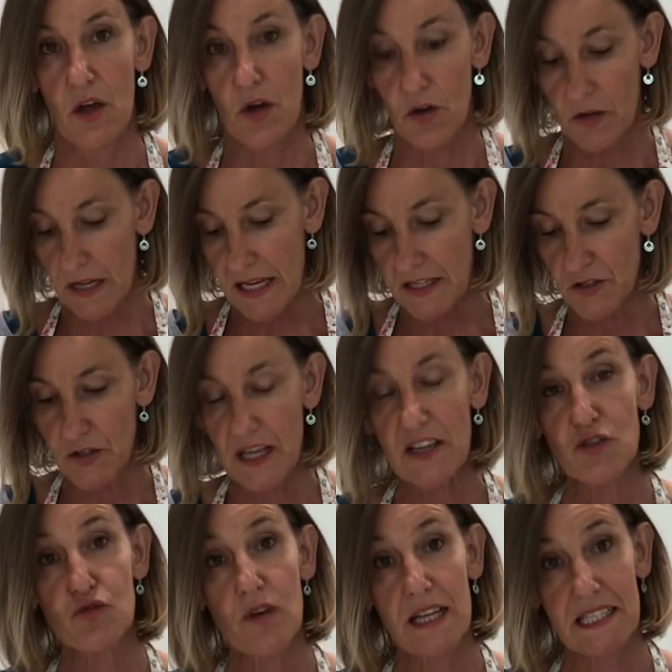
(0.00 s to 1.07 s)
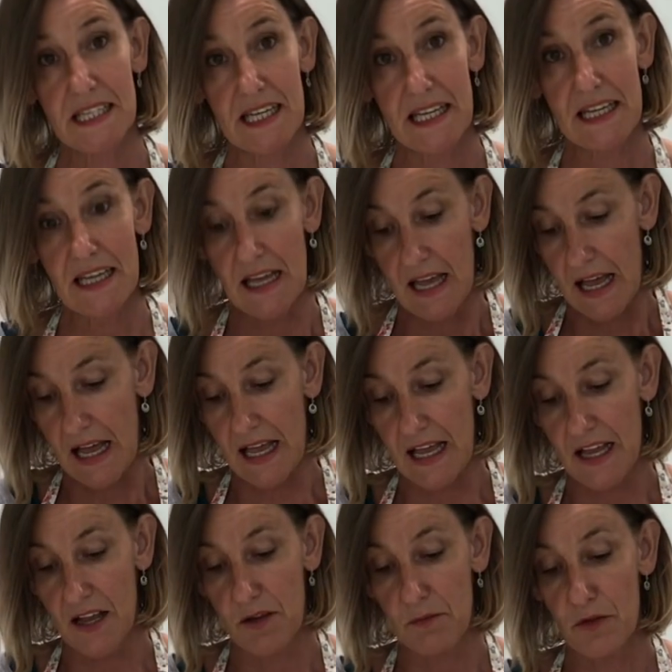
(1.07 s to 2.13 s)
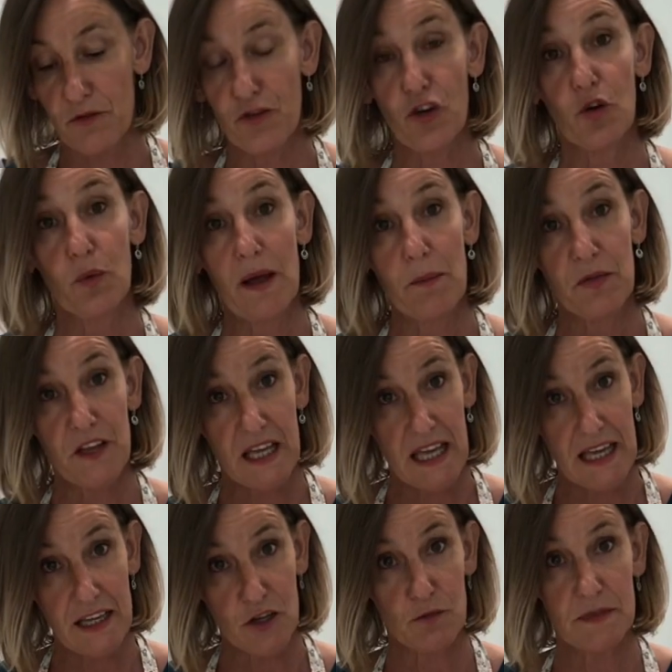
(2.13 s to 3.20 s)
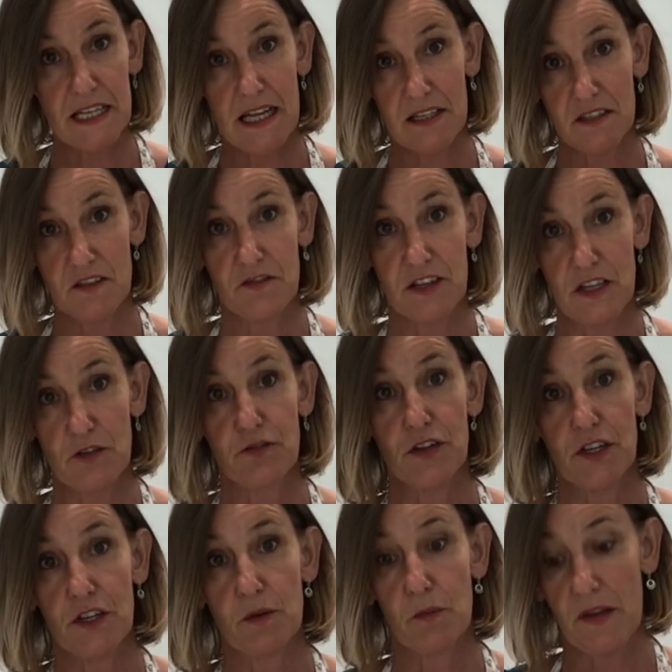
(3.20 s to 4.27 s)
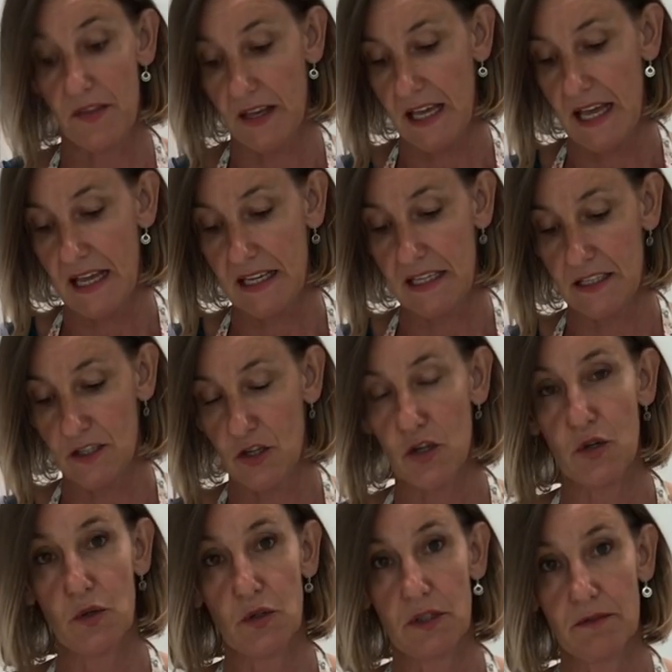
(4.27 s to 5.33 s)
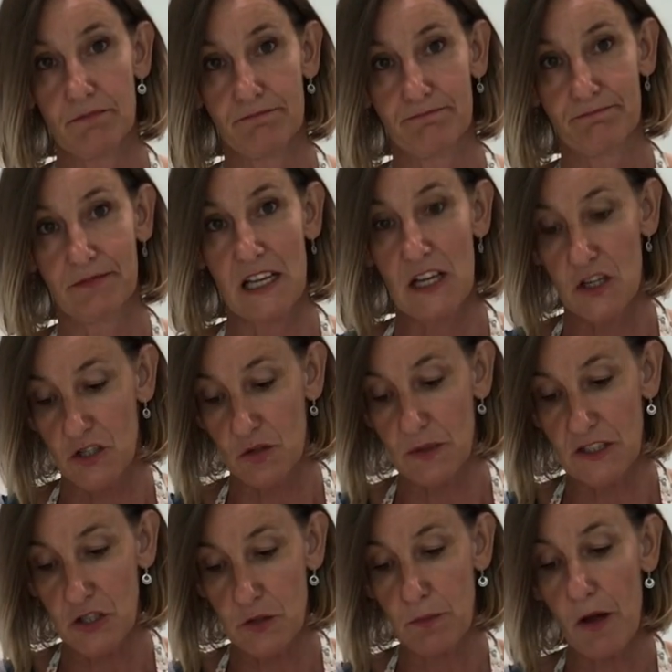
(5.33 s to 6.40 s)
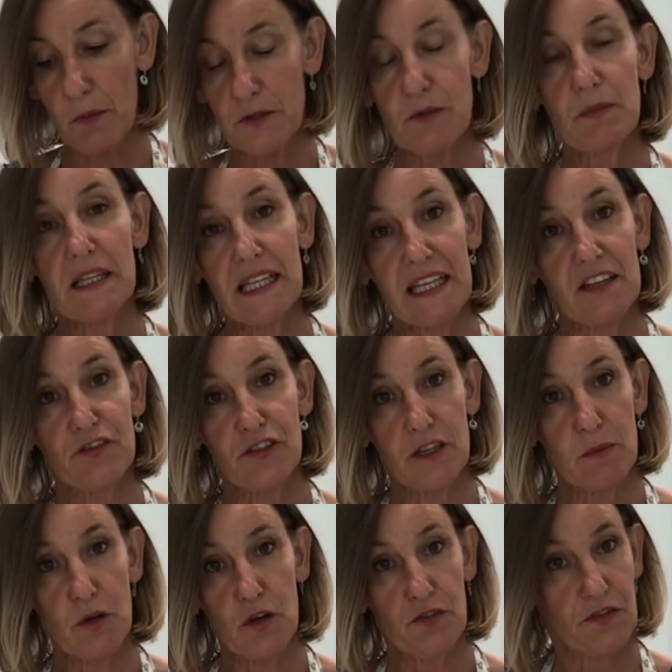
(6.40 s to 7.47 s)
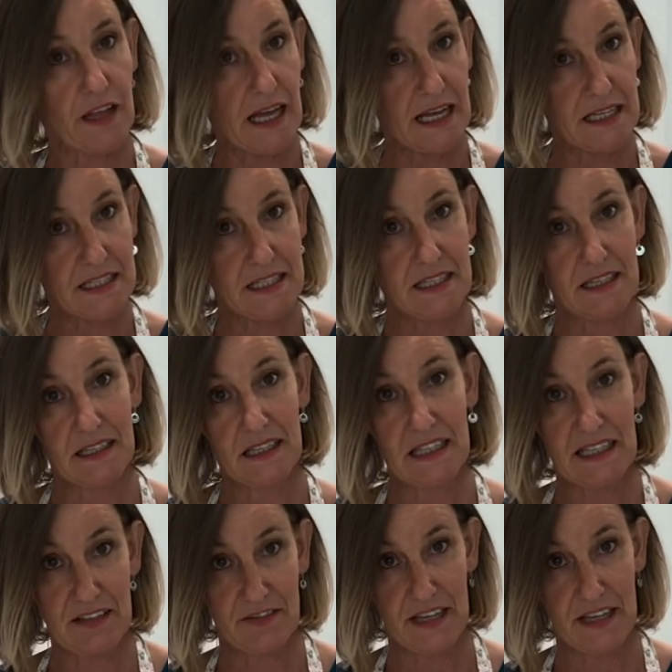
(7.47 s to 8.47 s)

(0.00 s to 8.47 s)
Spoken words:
Okay, so that's ready for when the cake comes out of the oven and when the cake is cool. So we'll just pop some cling film over that and leave